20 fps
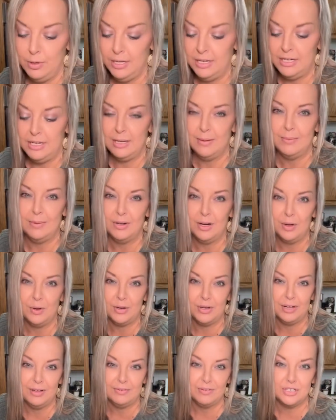it up long
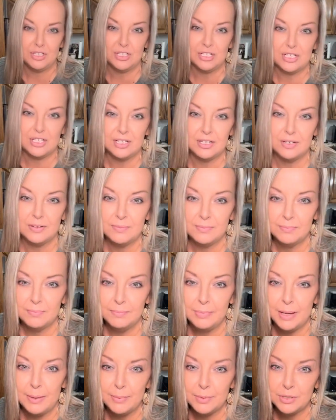enough just to
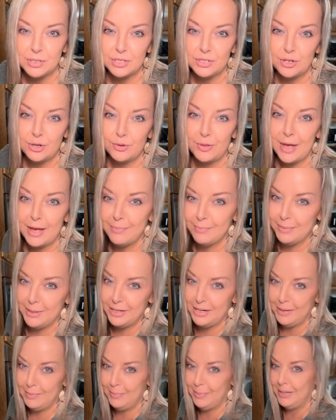be able to stir that meat
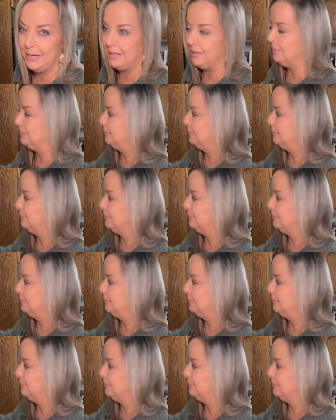up in it.